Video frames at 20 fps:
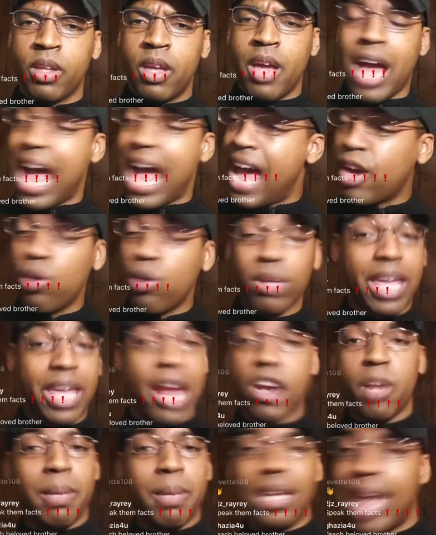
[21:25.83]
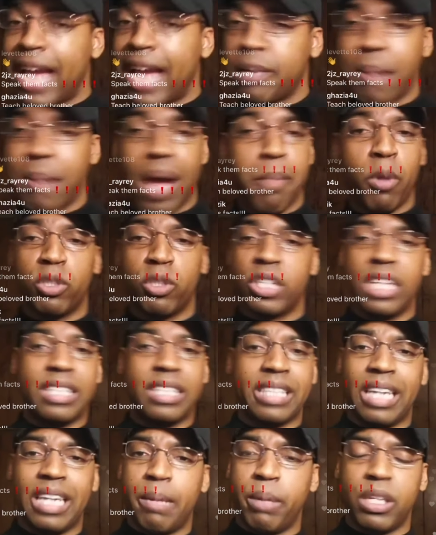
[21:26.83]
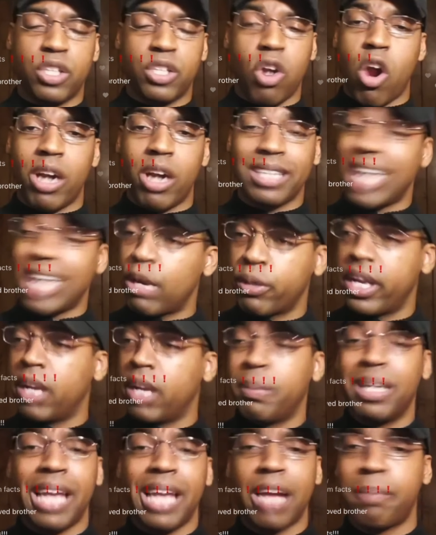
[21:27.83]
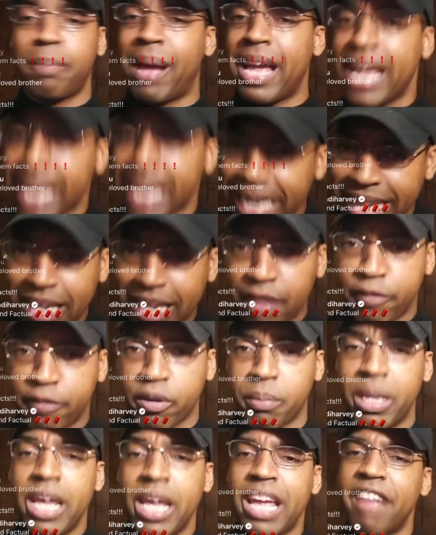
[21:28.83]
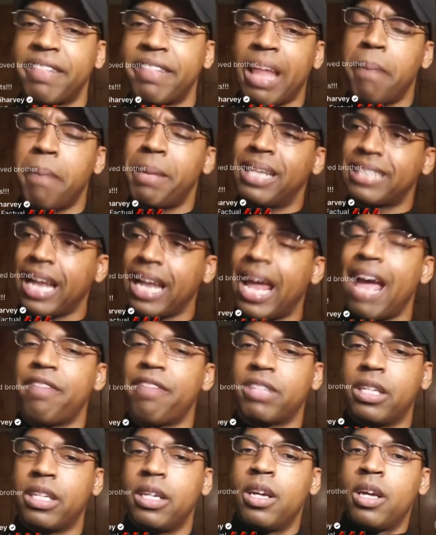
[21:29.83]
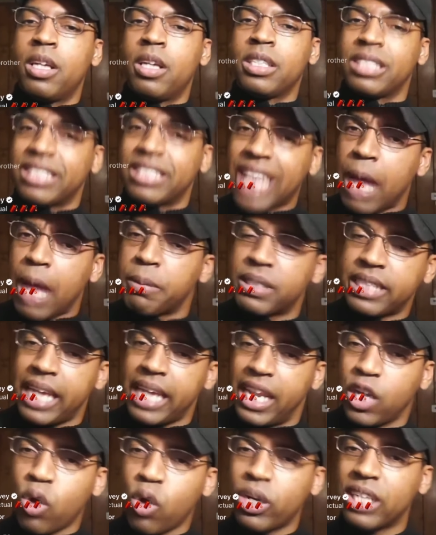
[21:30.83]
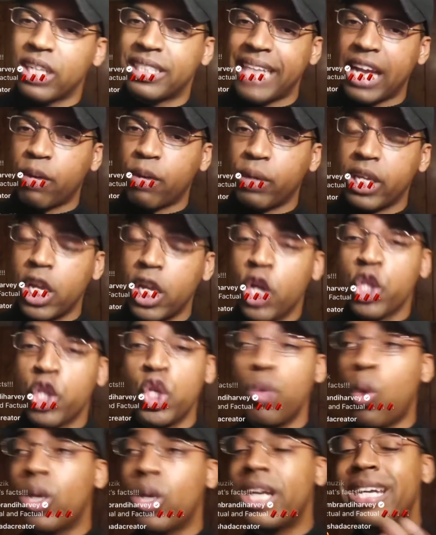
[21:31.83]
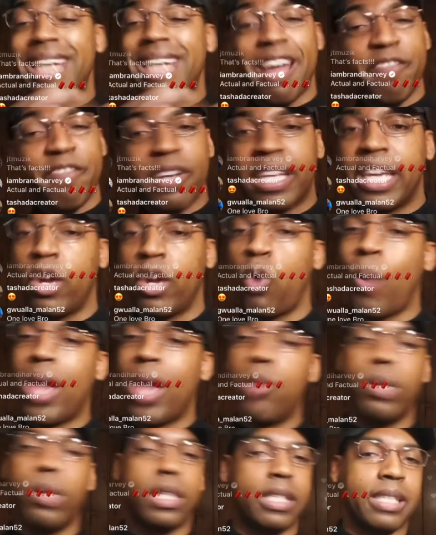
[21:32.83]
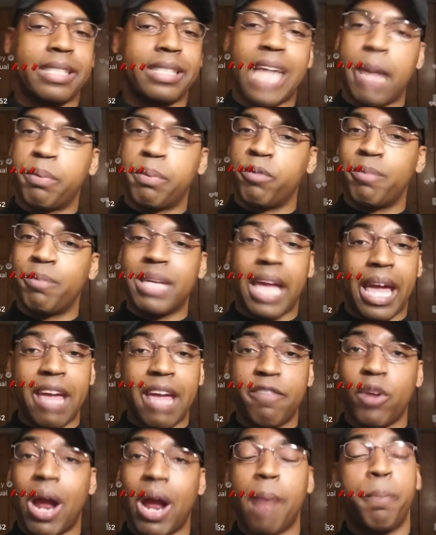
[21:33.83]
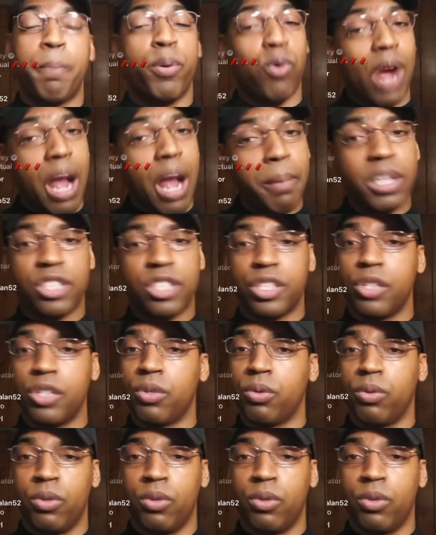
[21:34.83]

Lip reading: I don't care to be liked by most of these celebrities and artists. I don't care to be liked by any of them. If that means that I have to stop standing on integrity, you will never get away with this type of behavior. I promise you.